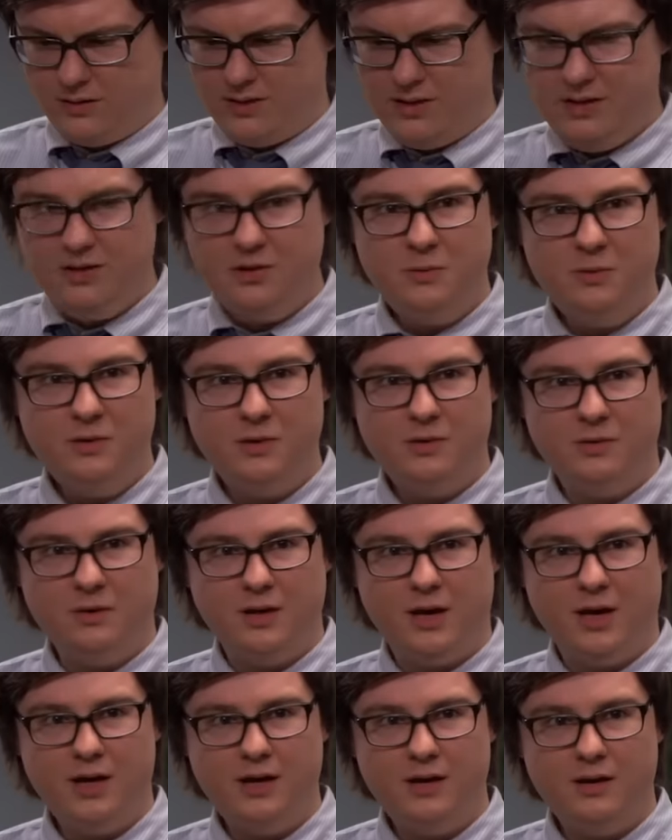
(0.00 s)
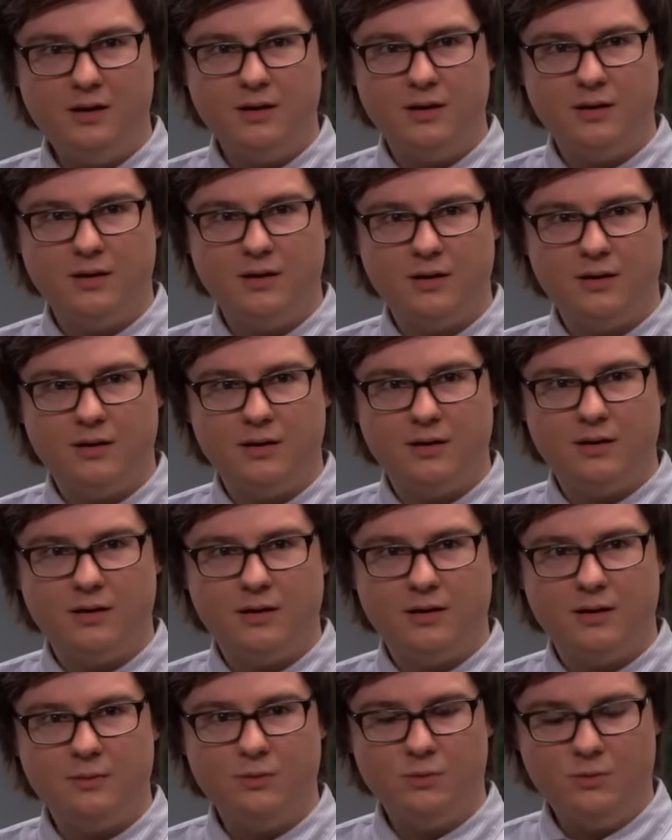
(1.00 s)
Is he gonna be okay?
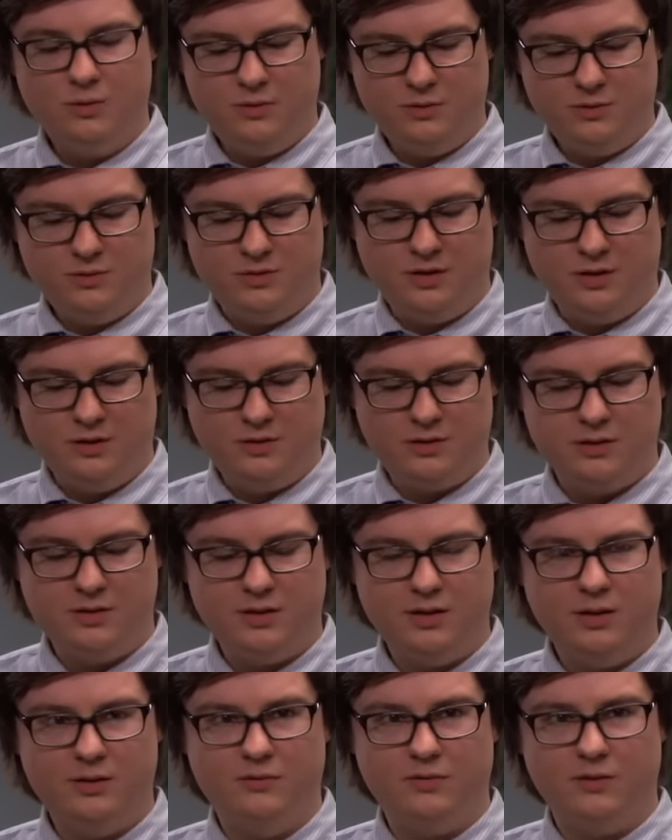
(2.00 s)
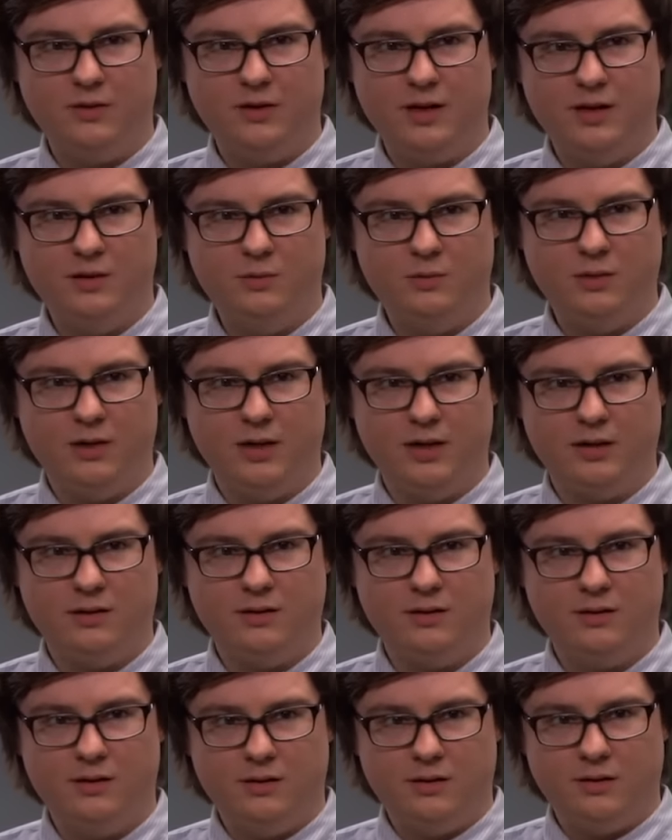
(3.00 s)
I mean, weren't those darts intended for an animal
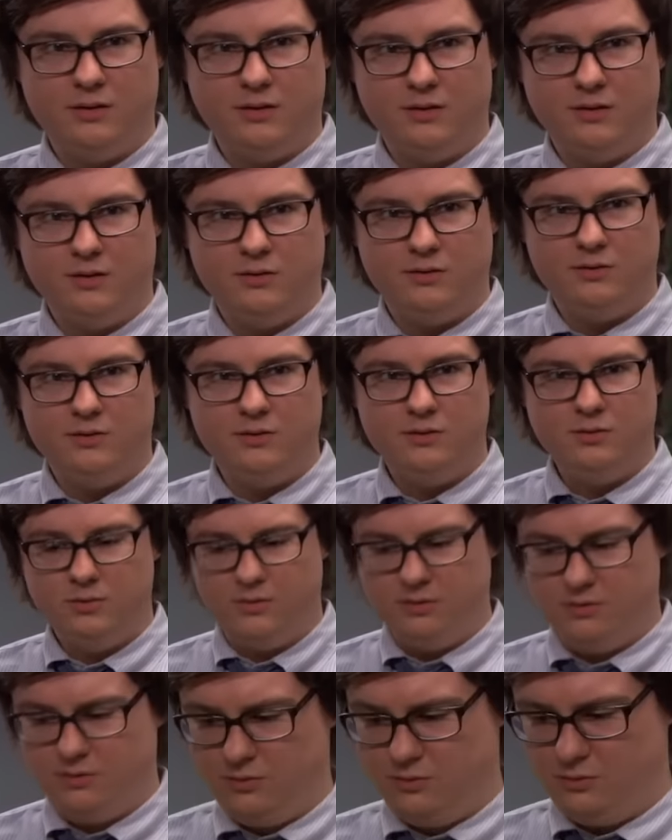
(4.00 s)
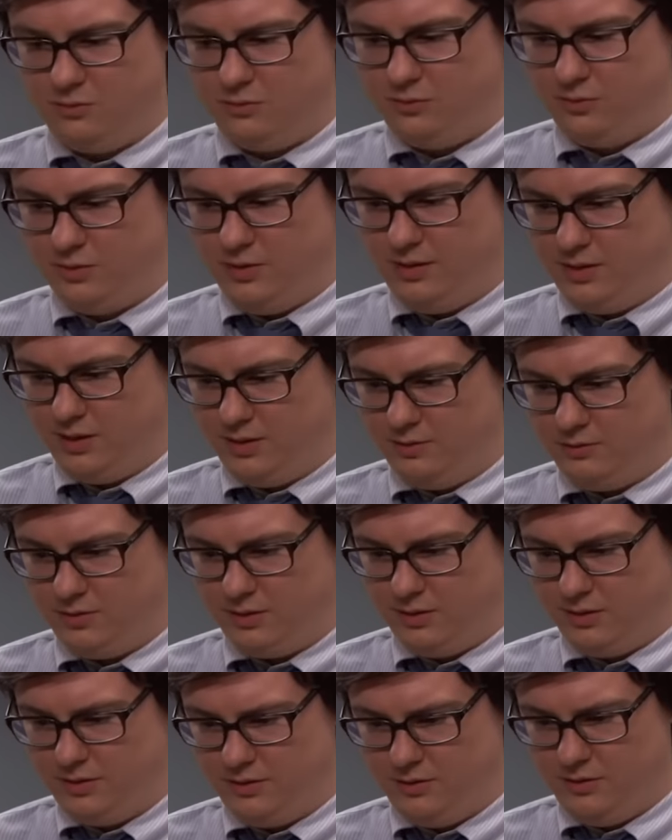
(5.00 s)
like two to three
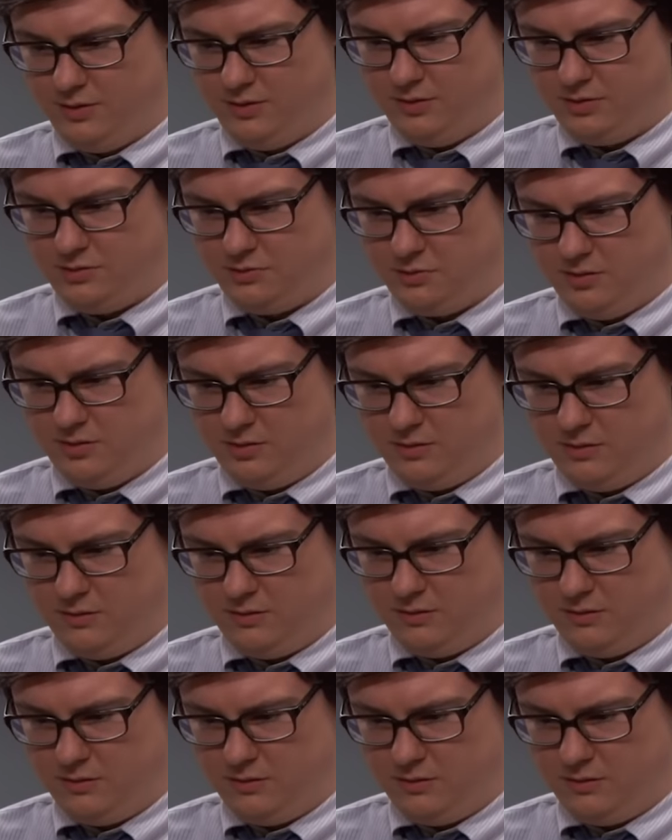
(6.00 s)
times larger than him?